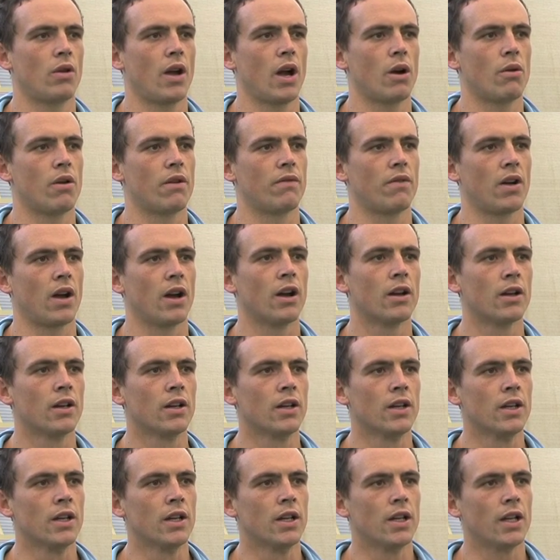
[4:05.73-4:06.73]
However,
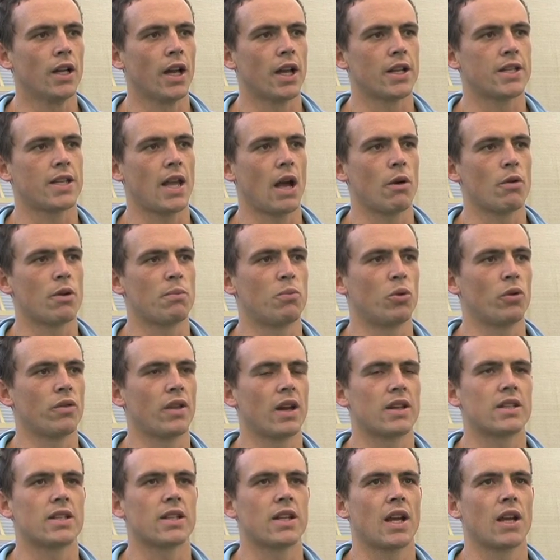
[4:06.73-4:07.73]
it's how we put
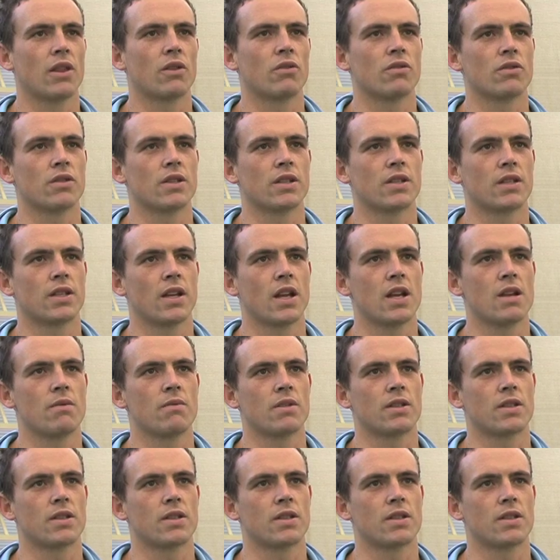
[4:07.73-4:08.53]
that together as a team.